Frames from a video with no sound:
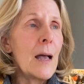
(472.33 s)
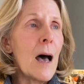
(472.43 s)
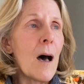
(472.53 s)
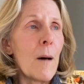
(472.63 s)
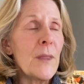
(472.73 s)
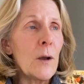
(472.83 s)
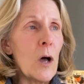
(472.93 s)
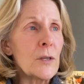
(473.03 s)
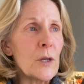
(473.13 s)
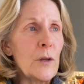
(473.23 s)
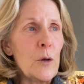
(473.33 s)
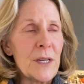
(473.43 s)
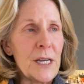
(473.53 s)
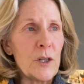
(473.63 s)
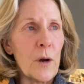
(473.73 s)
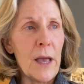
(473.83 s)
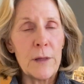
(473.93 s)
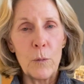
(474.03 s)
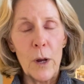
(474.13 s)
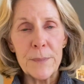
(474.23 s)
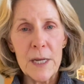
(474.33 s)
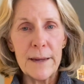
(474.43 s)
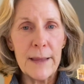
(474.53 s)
Then also the USA Triathlon website,